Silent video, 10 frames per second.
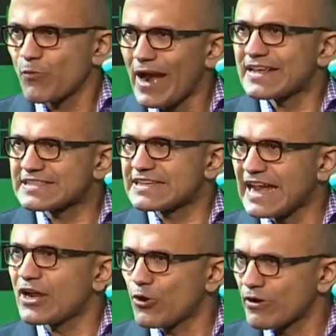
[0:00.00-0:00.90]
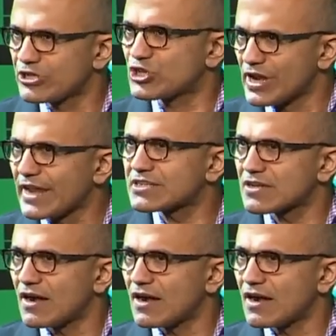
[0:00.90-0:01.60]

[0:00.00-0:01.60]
where does the data originate?